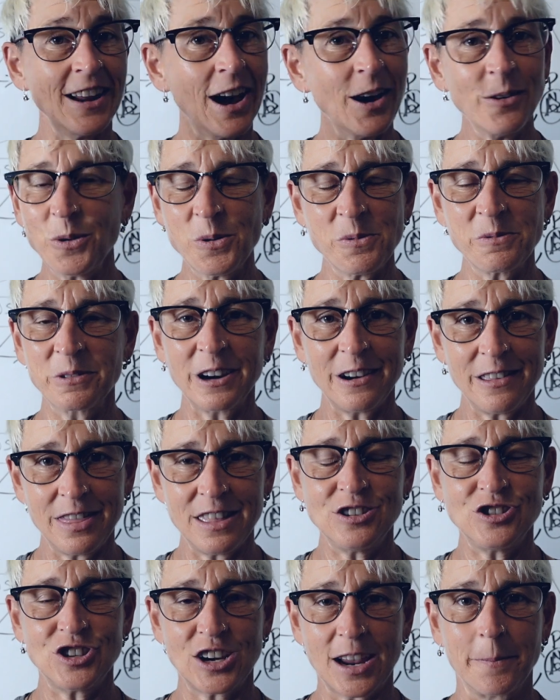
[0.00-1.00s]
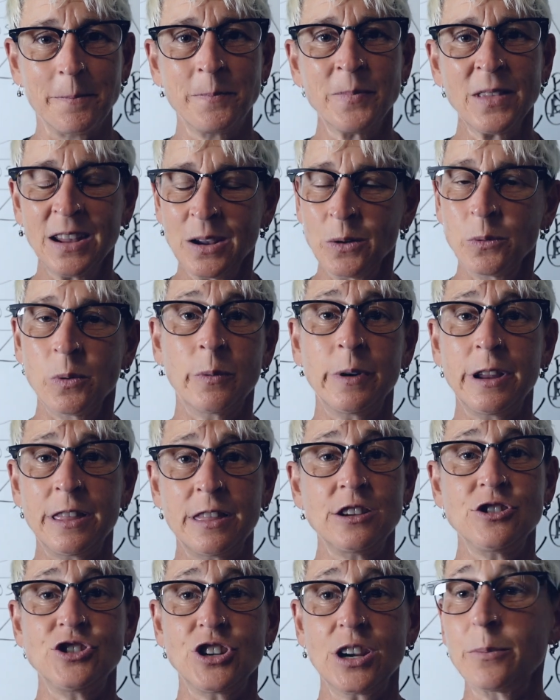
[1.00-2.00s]
not when we're in the gym. When we're in
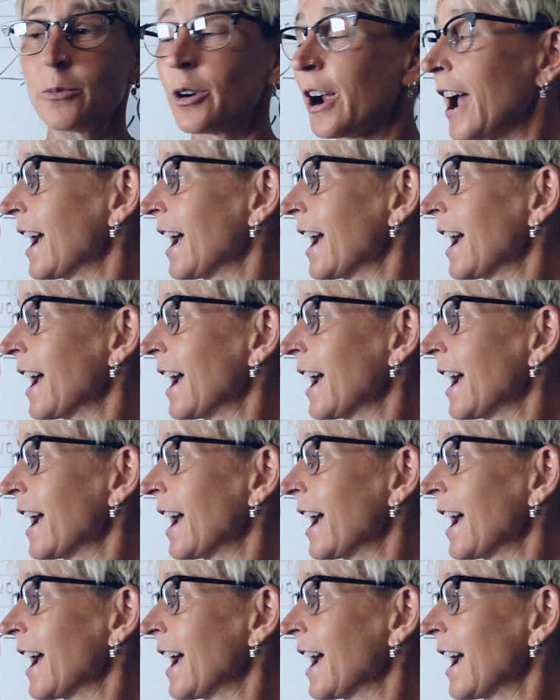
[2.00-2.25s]
the gym, we're